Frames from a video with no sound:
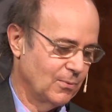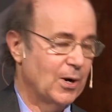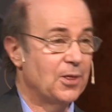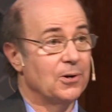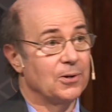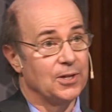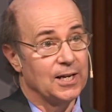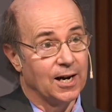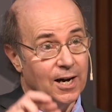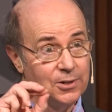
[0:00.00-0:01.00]
whether
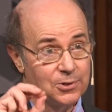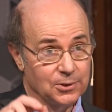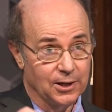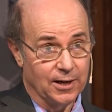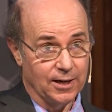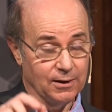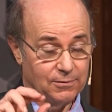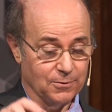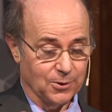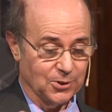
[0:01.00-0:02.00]
the underlying
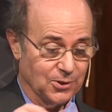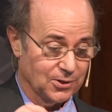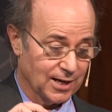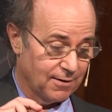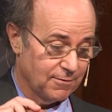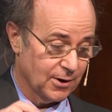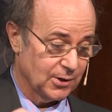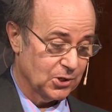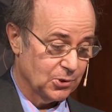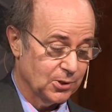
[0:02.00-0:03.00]
forces at
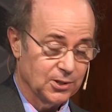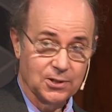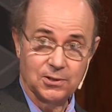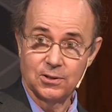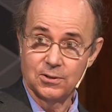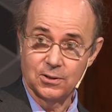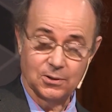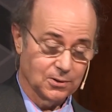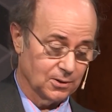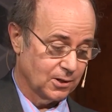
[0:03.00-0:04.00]
very short
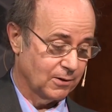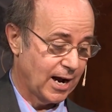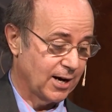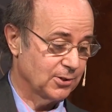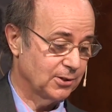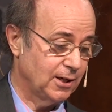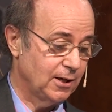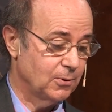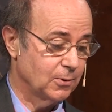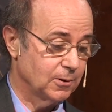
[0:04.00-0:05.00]
distances are actually
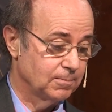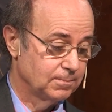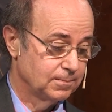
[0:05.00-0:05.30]
equal.